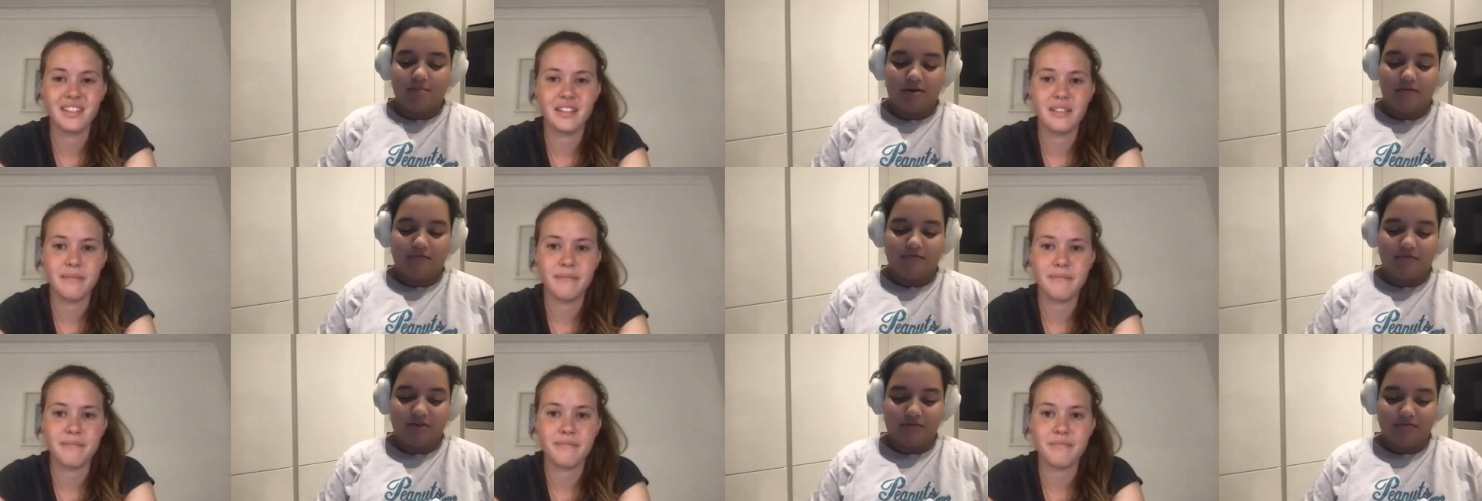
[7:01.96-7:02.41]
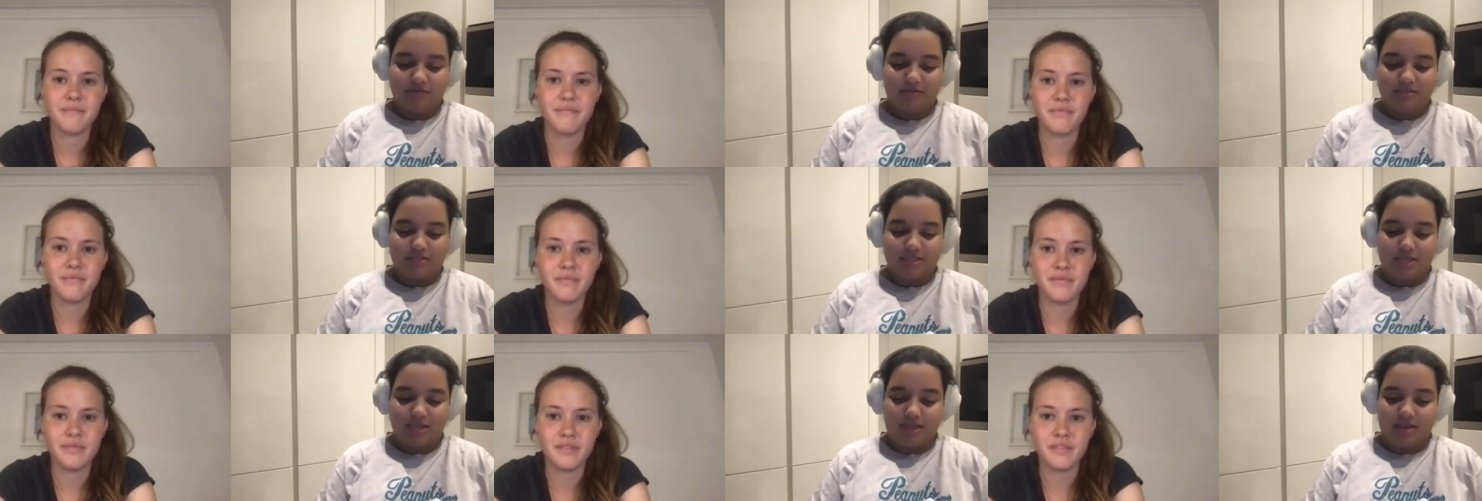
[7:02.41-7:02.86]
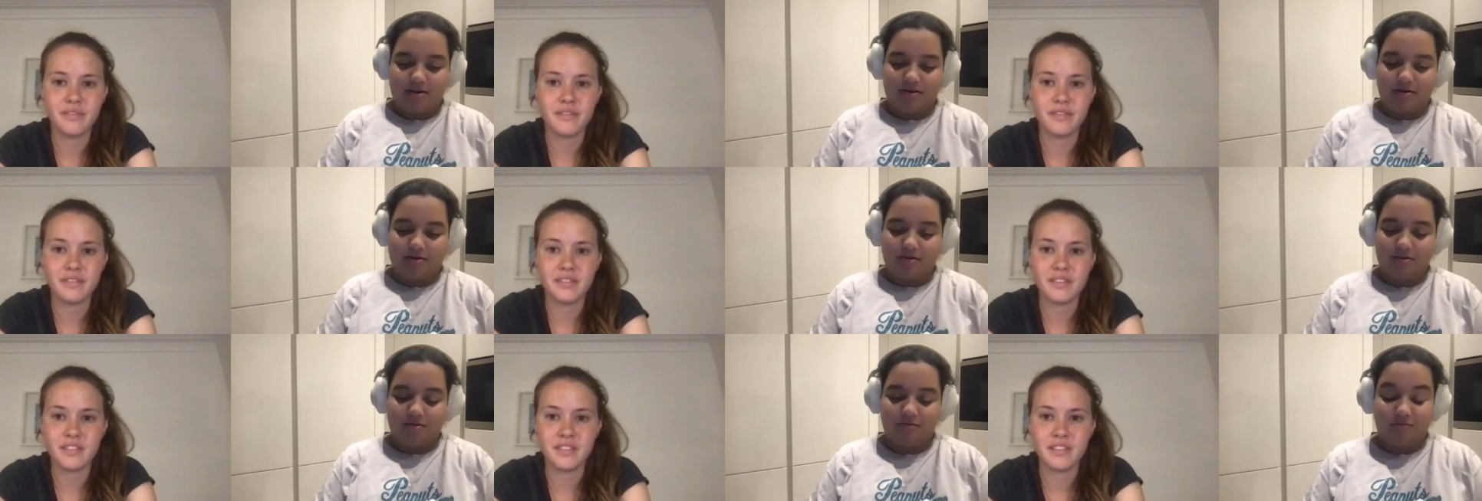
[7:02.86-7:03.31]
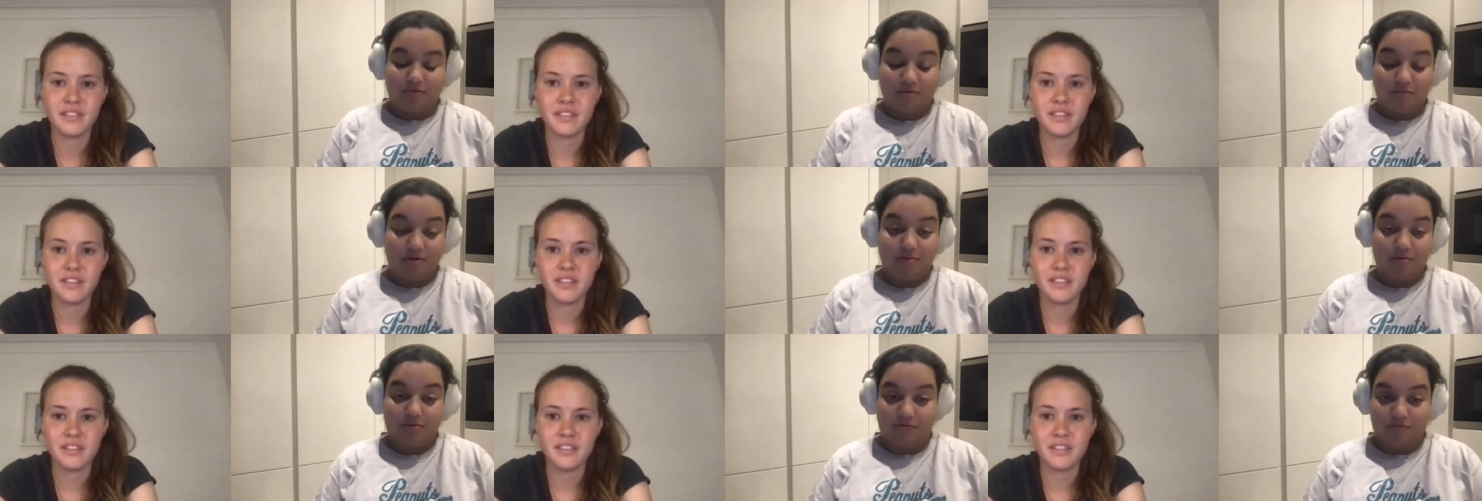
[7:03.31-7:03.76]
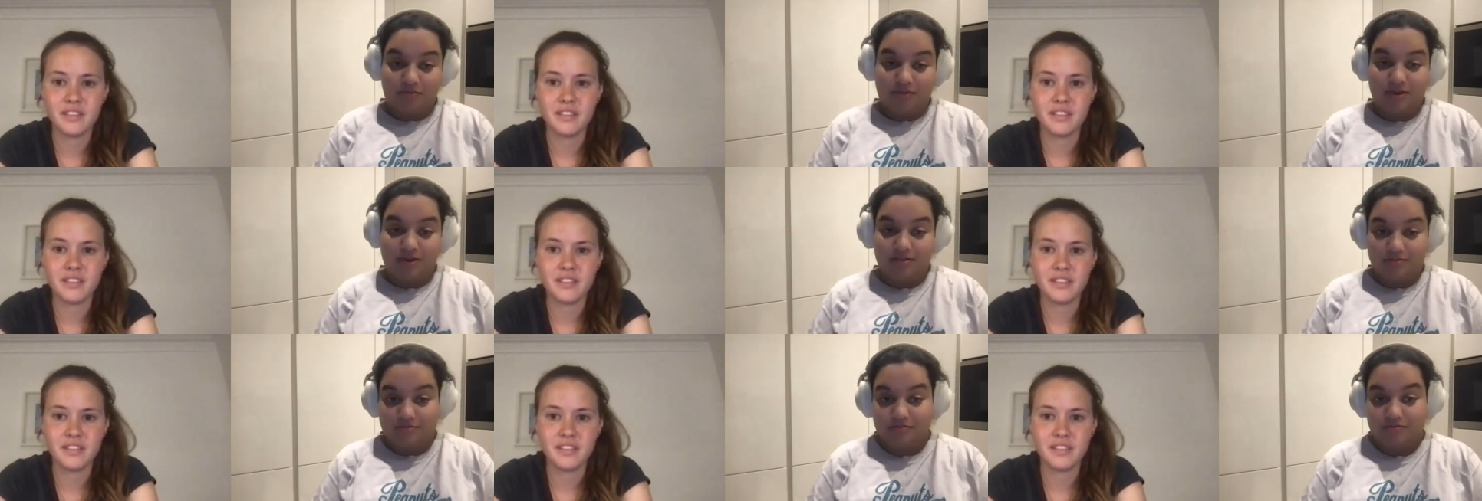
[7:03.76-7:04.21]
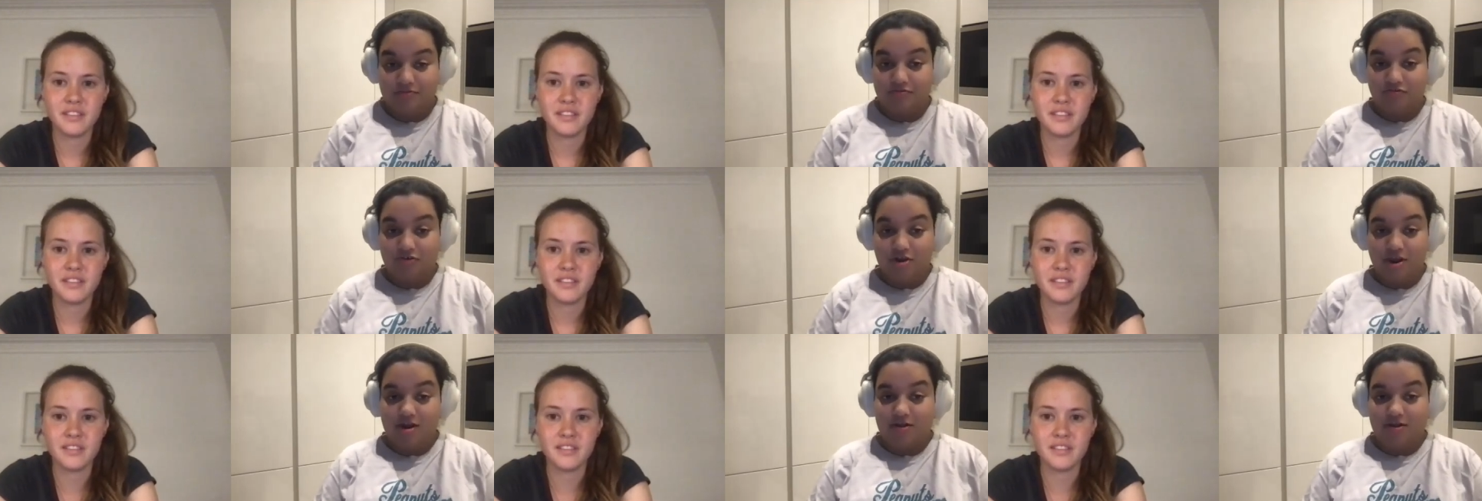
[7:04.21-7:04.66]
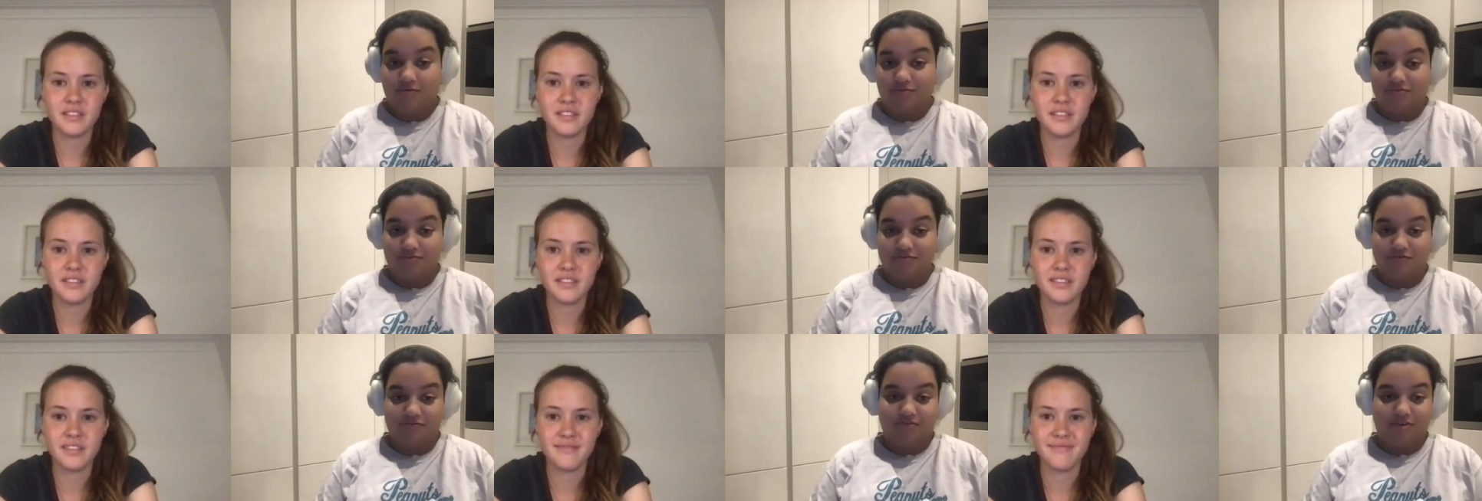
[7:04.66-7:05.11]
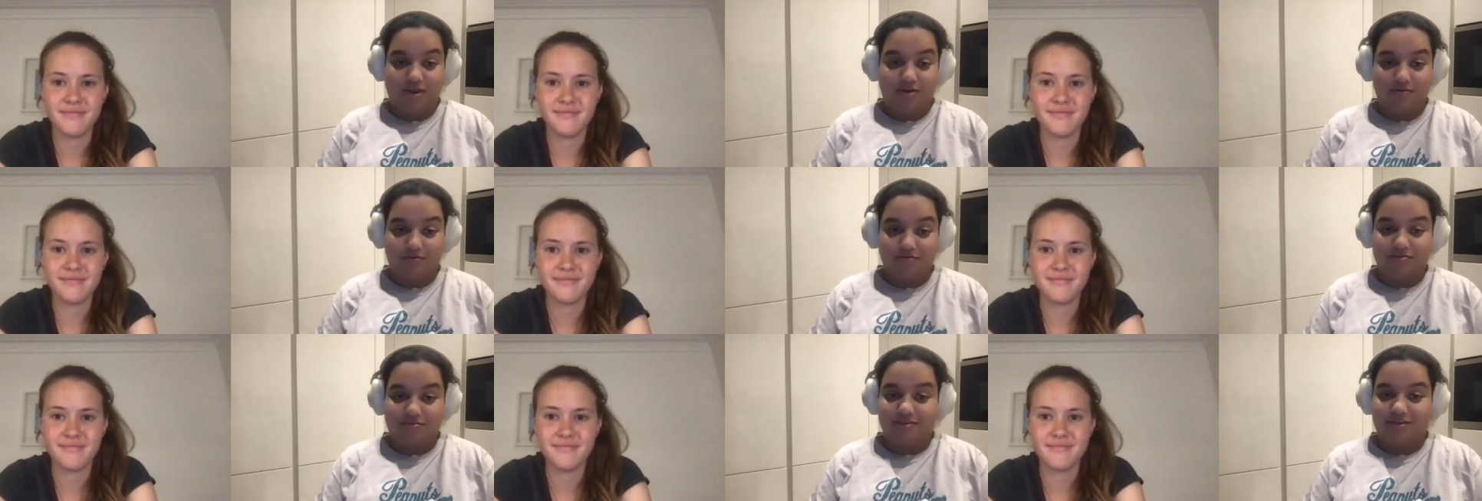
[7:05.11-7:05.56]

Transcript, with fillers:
Speaker 1: my favorite scene you probably would have seen this in the trailer was the shower